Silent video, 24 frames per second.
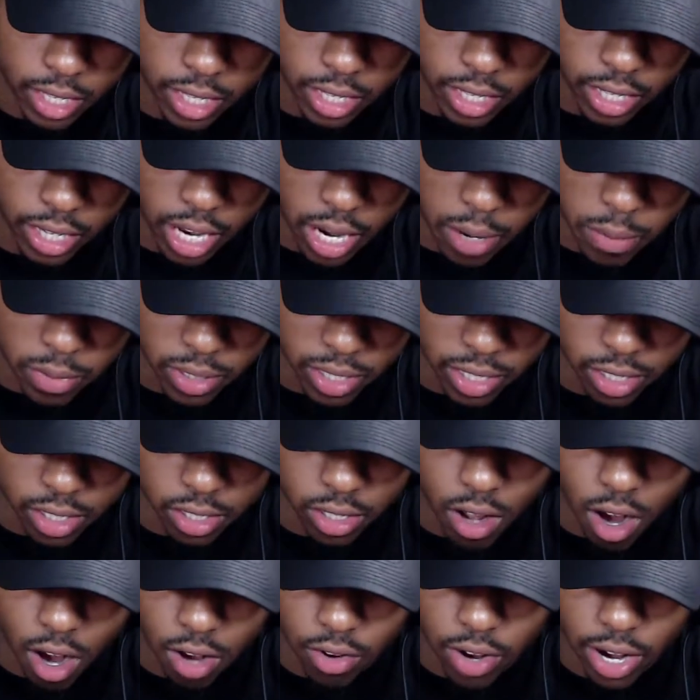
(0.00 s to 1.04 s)

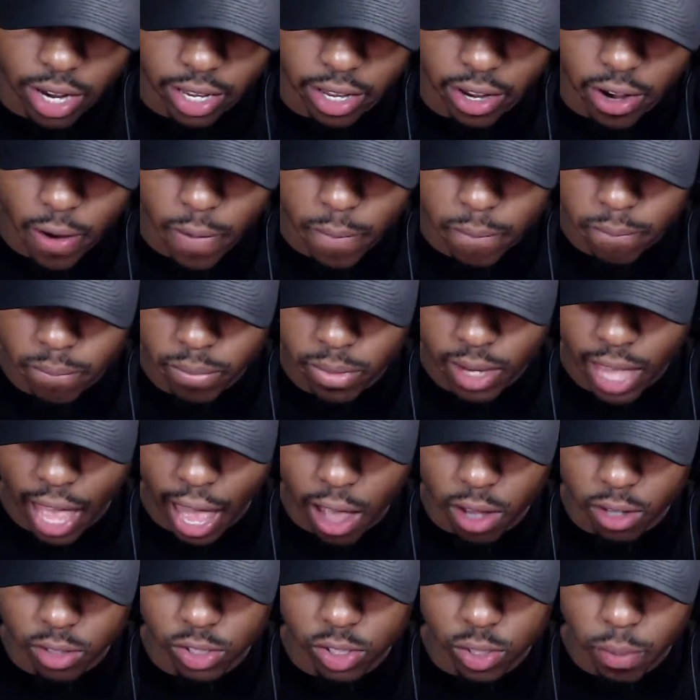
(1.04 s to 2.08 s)
Kimberly-Clark right here.
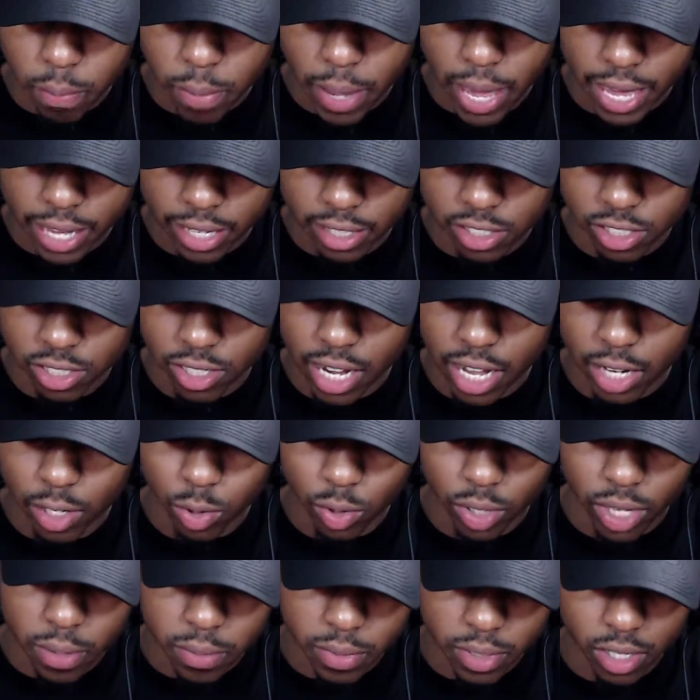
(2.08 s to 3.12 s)
I was debating, should I do
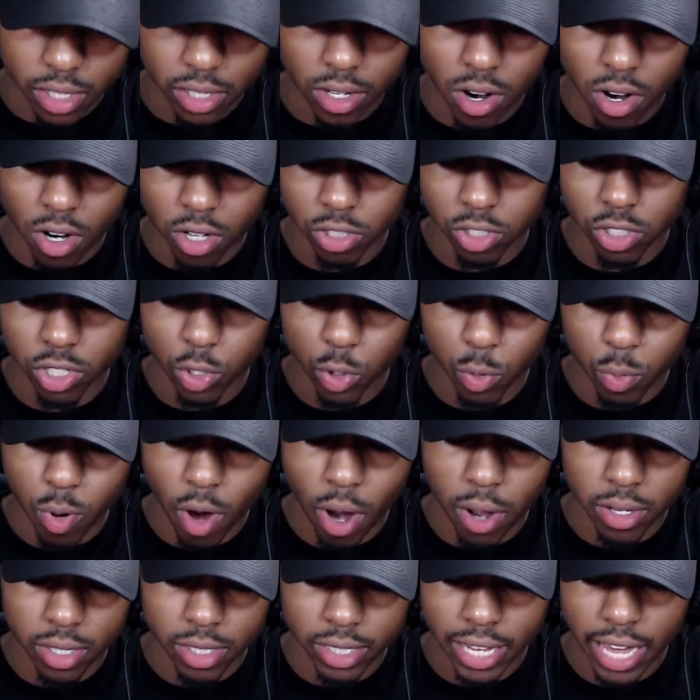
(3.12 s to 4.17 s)
Kimberly-Clark or should I do
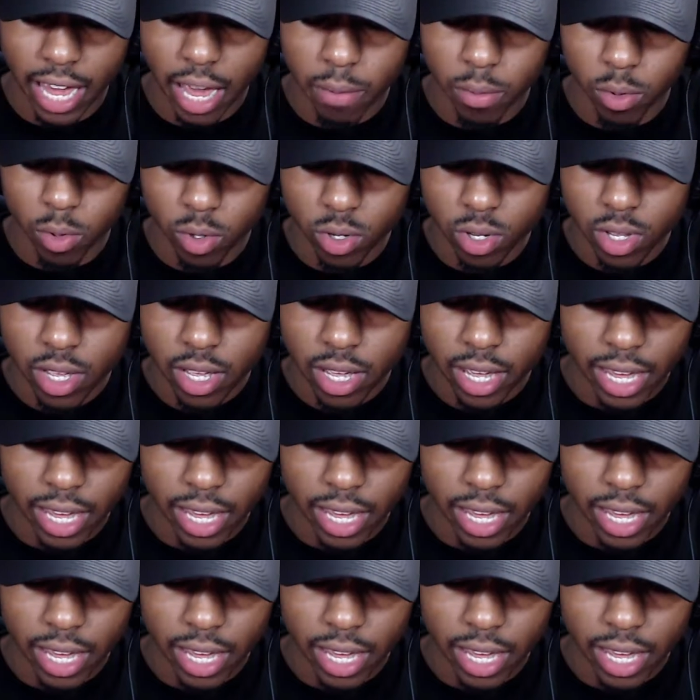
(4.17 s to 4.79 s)
Procter & Gamble?